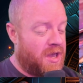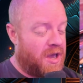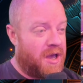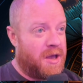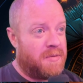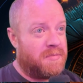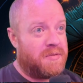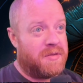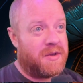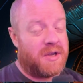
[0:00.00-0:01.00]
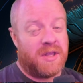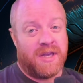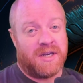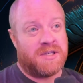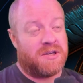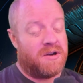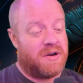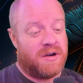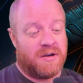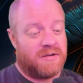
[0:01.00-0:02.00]
The clicks
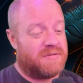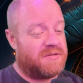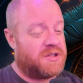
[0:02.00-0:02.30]
are